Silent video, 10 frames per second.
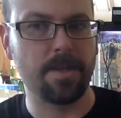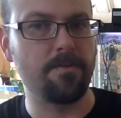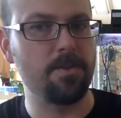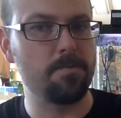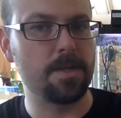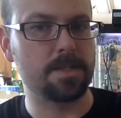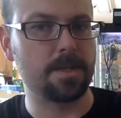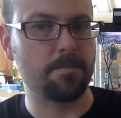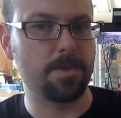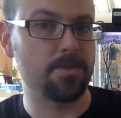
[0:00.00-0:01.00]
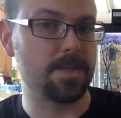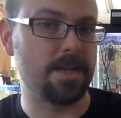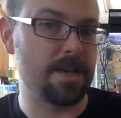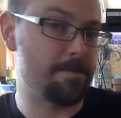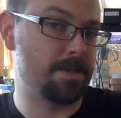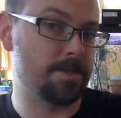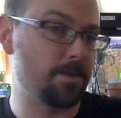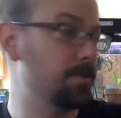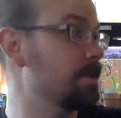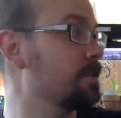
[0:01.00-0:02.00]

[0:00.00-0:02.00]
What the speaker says: if you mix up those dynamics we were just